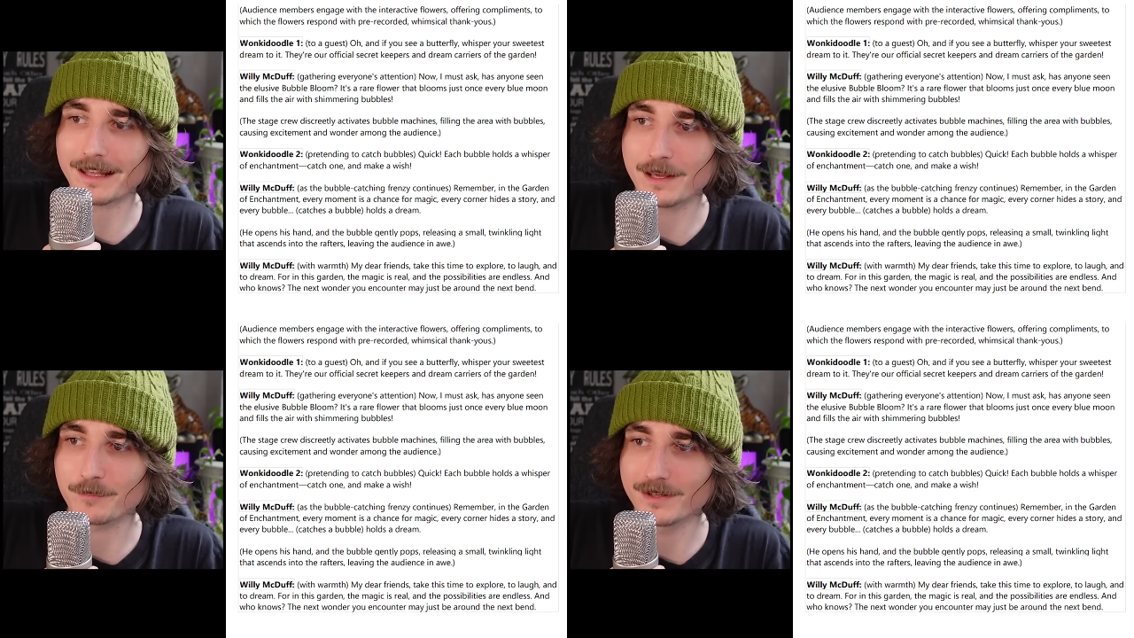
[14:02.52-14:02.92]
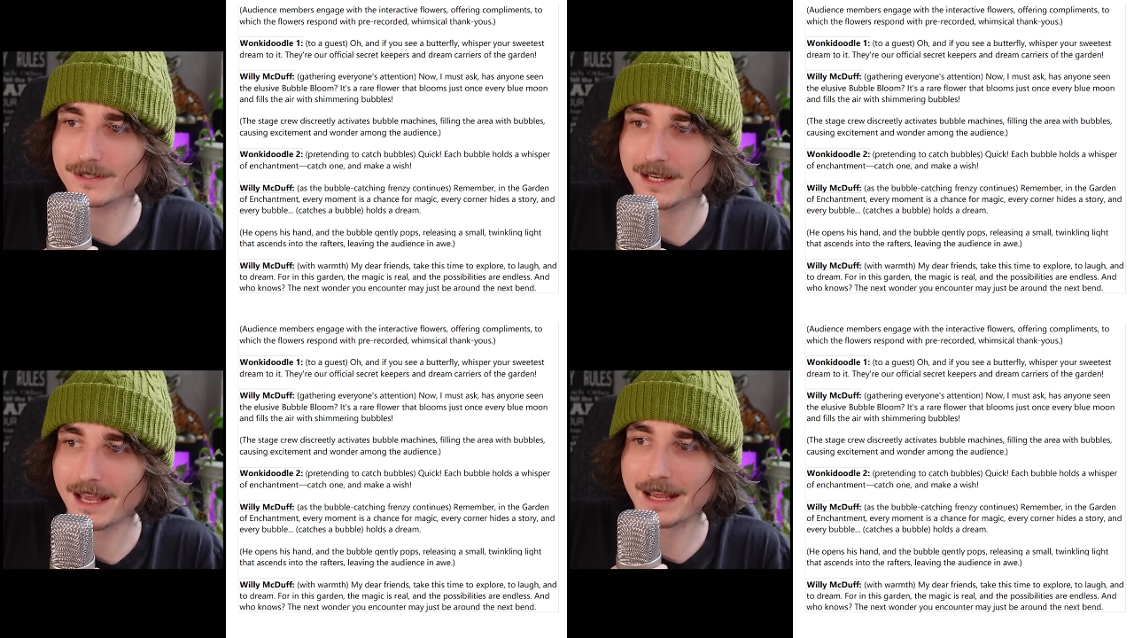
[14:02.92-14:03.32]

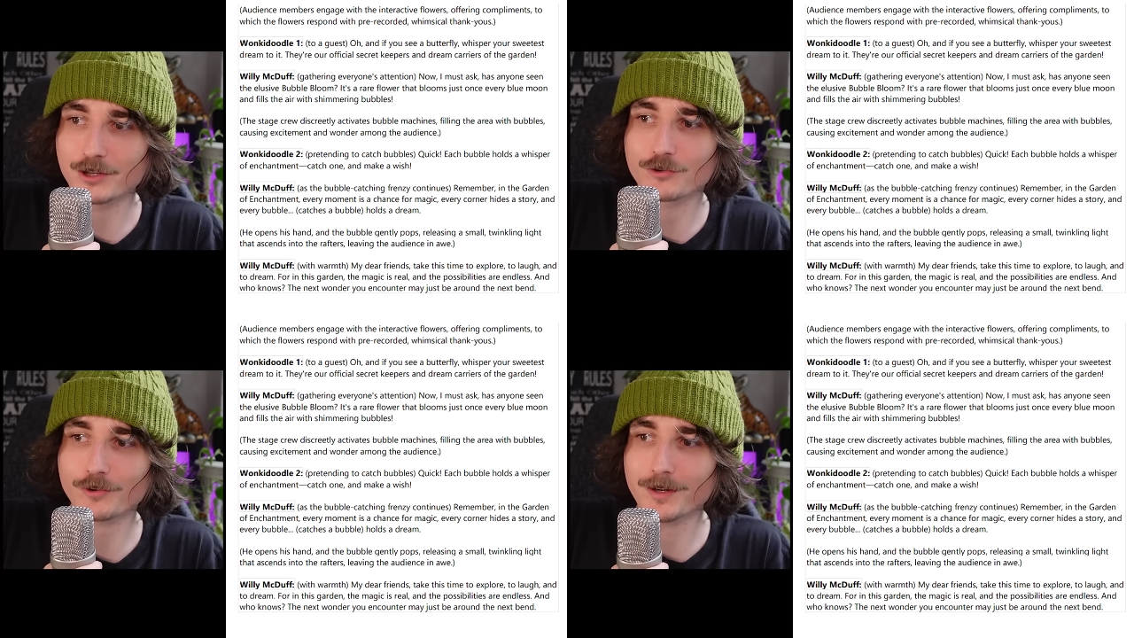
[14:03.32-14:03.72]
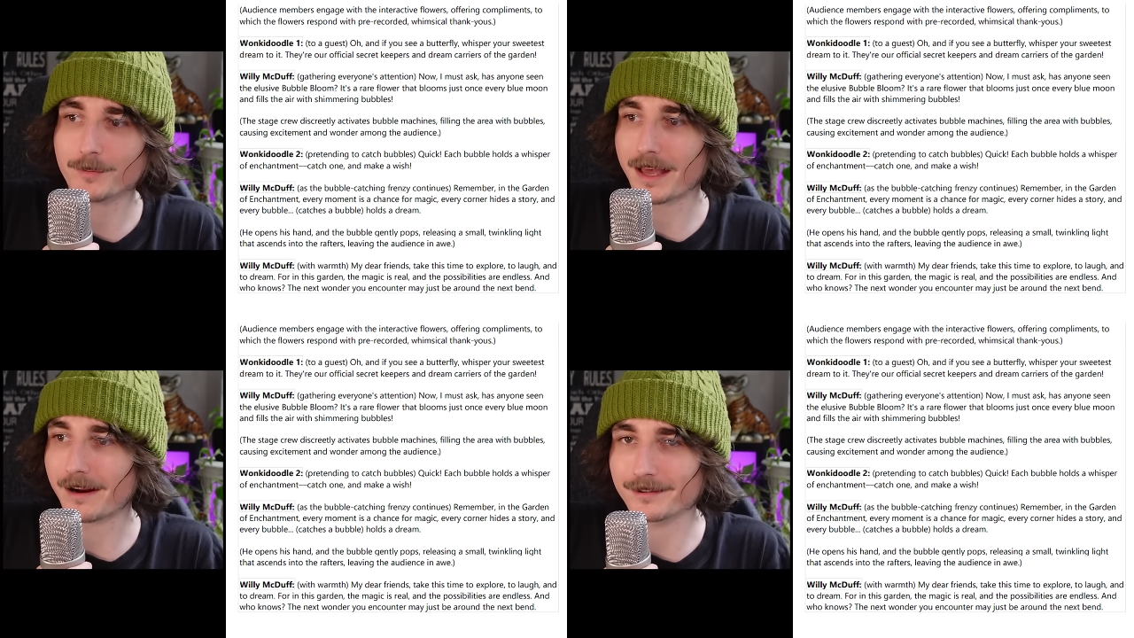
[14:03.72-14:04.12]
keepers and dream
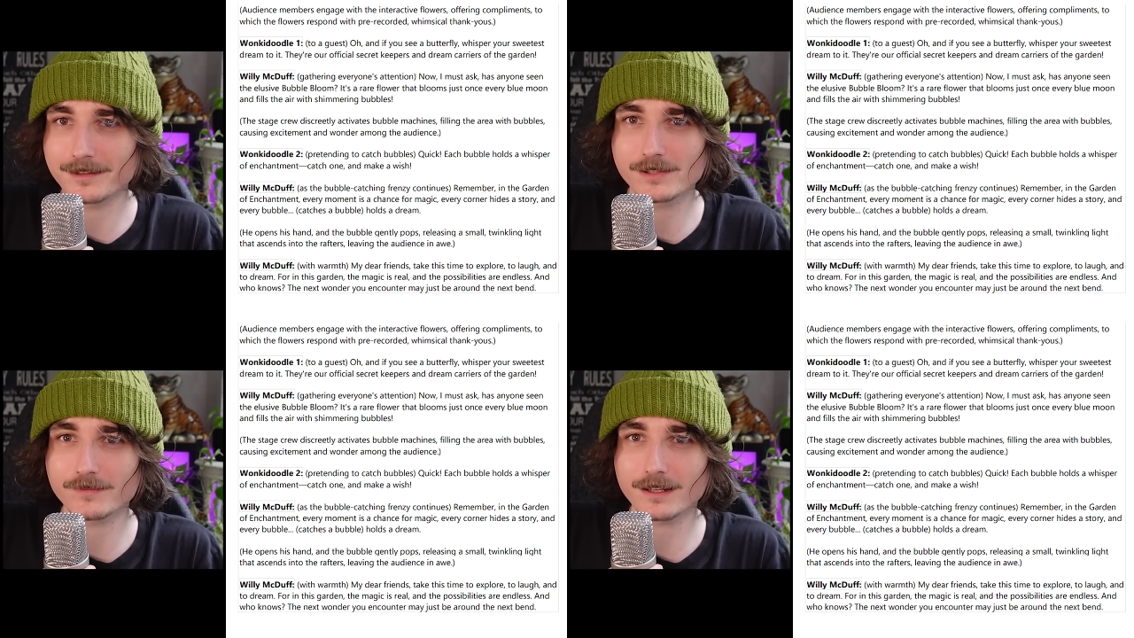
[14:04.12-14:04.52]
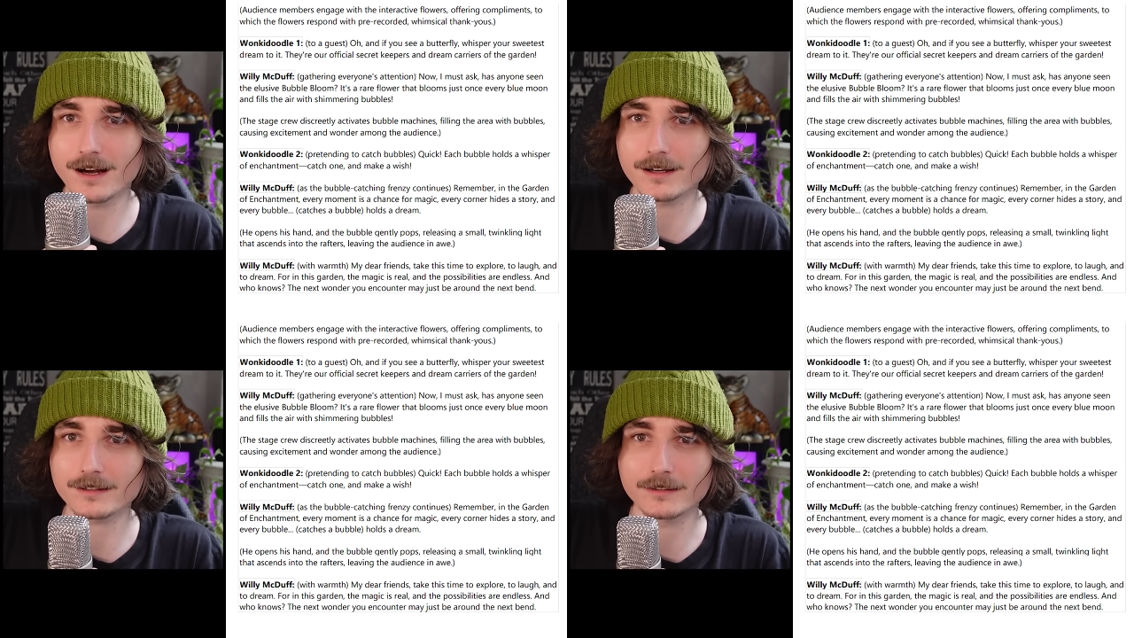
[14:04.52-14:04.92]
carriers of the
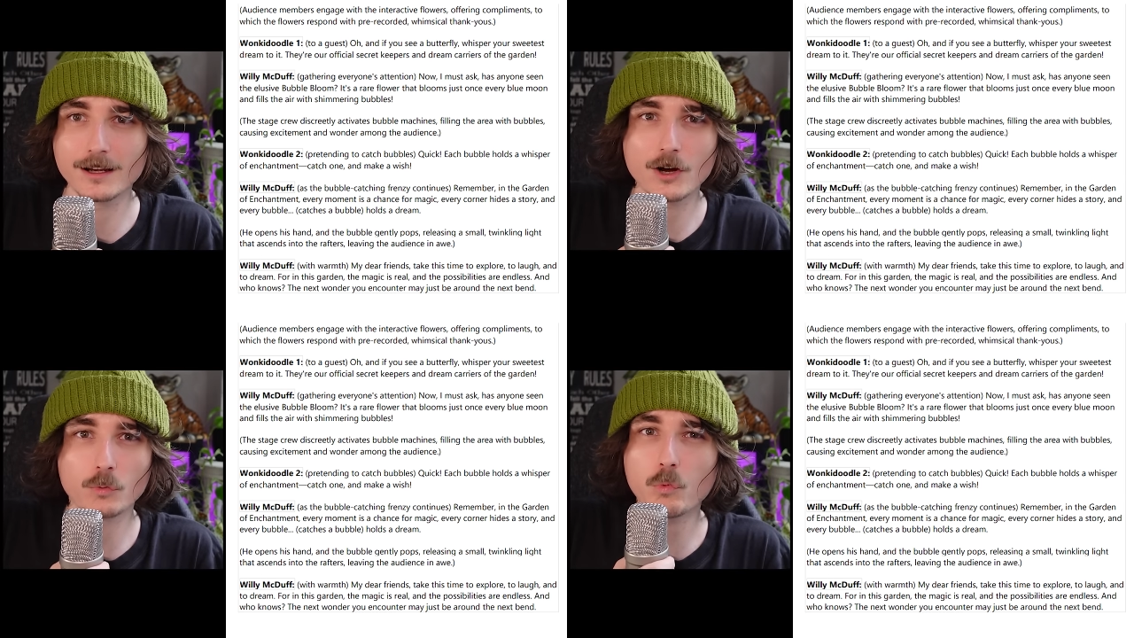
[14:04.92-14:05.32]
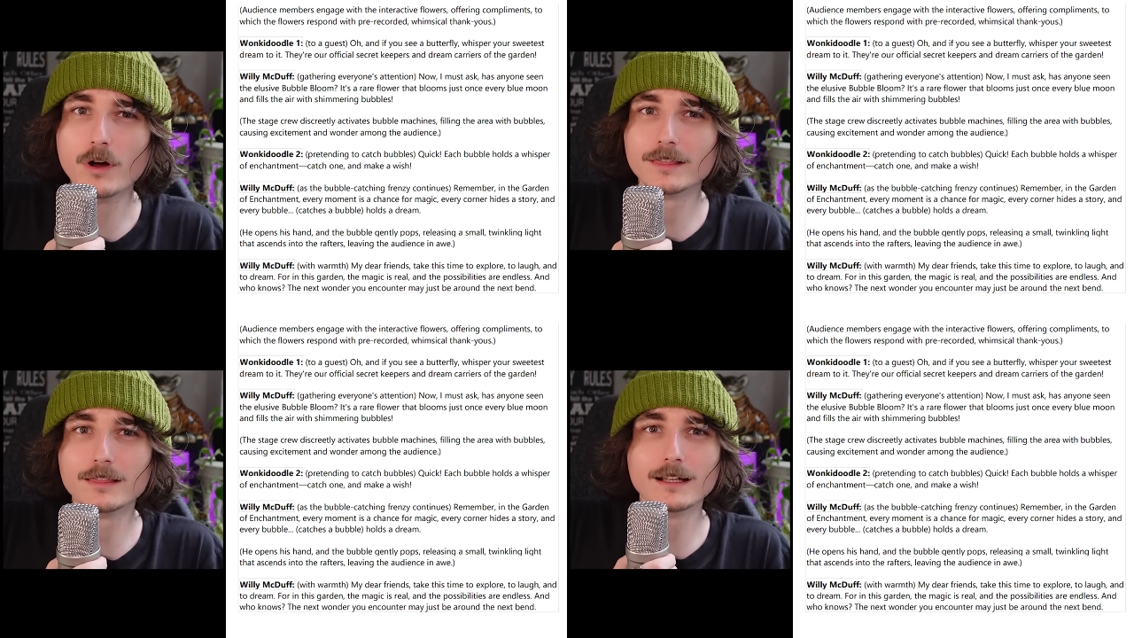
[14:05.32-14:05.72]
garden.
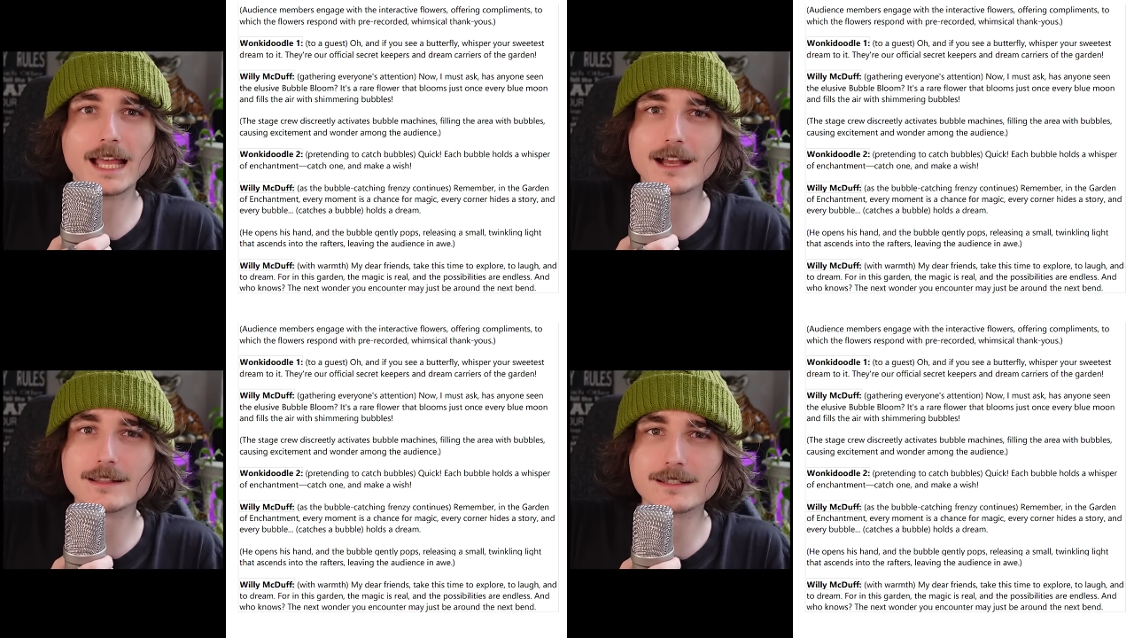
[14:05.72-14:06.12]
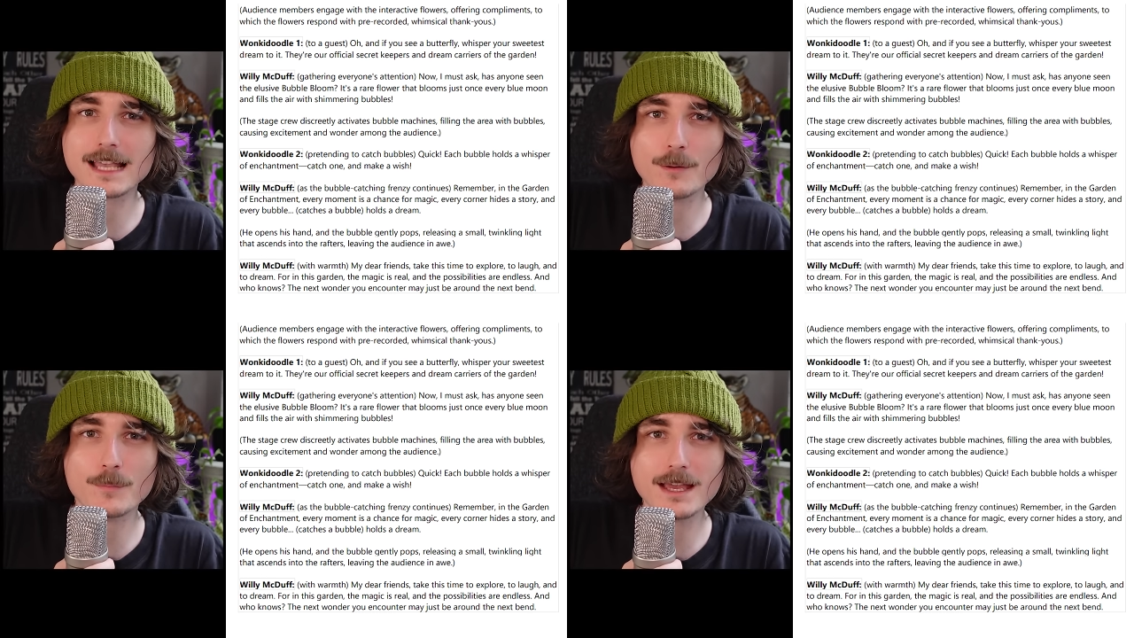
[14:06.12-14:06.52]
What the heck does
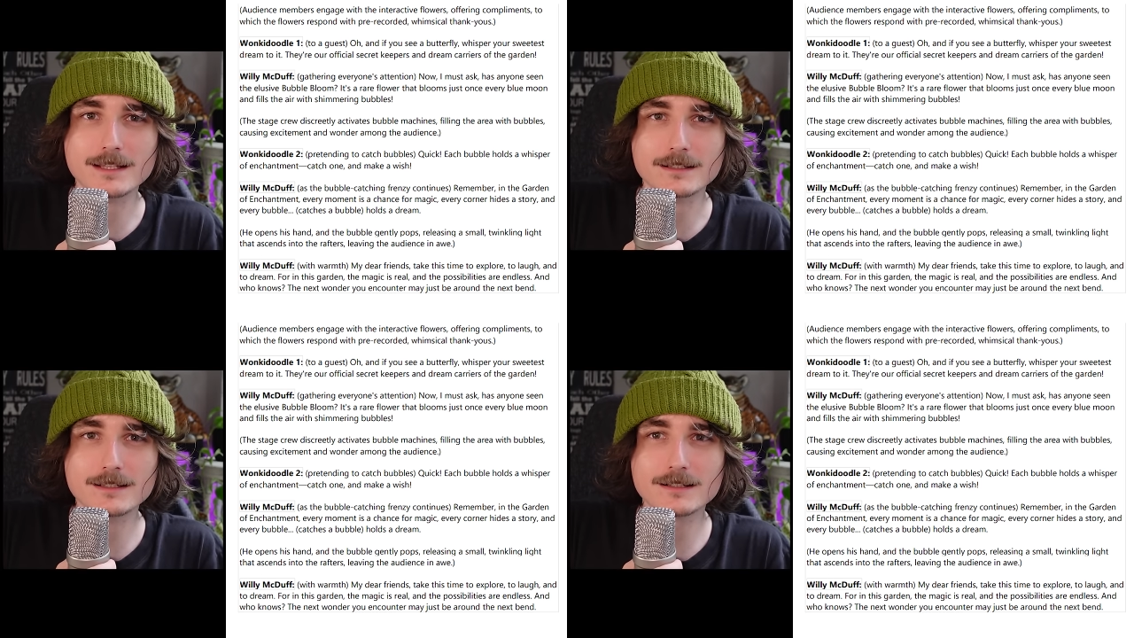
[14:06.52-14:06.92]
that mean?